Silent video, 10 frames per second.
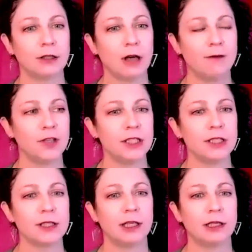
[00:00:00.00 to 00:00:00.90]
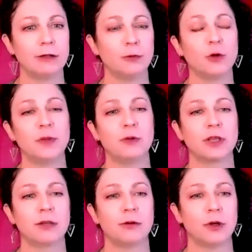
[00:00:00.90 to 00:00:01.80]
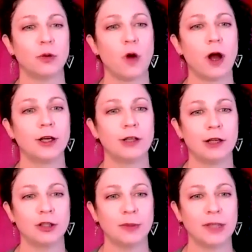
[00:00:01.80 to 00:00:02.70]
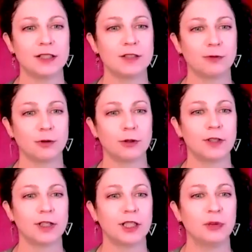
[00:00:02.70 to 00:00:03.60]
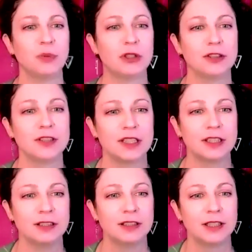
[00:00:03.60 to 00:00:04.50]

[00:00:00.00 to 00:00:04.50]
conference, and we'll be working with her water elements for the in-person.